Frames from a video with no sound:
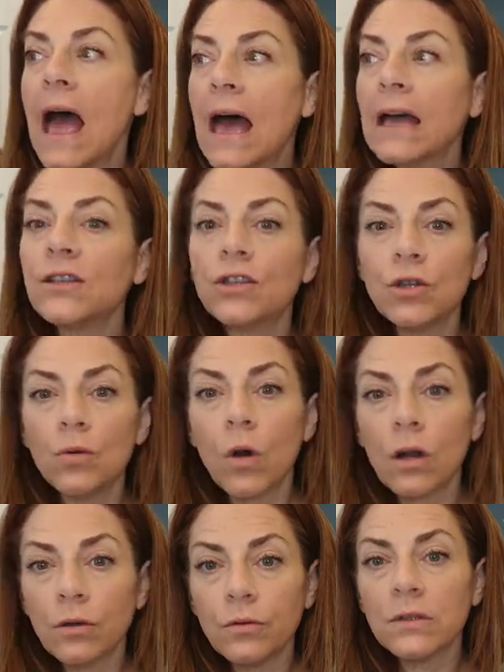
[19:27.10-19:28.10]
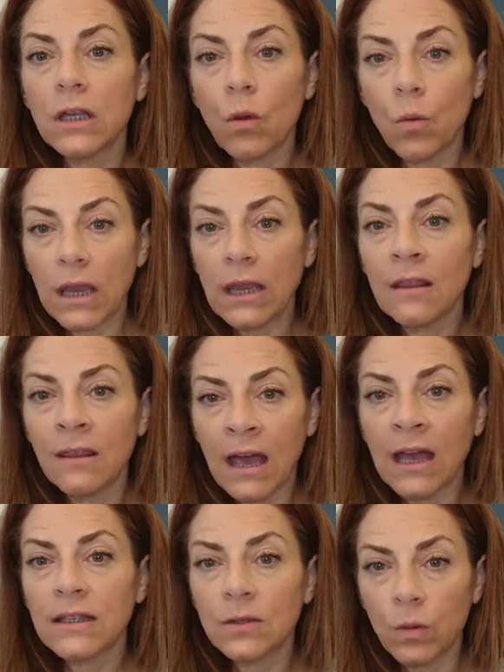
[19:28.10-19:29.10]
as you are losing weight,
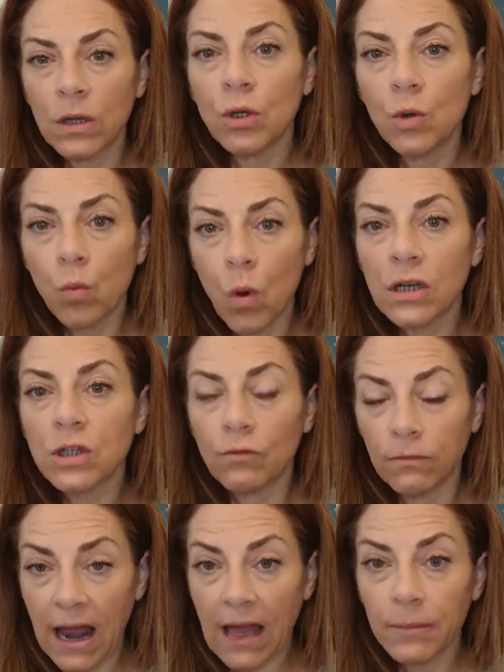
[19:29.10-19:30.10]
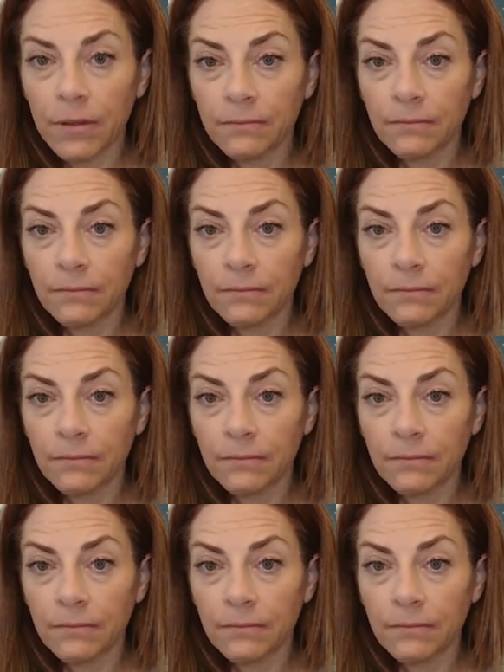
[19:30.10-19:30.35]
that's when you want to wrap.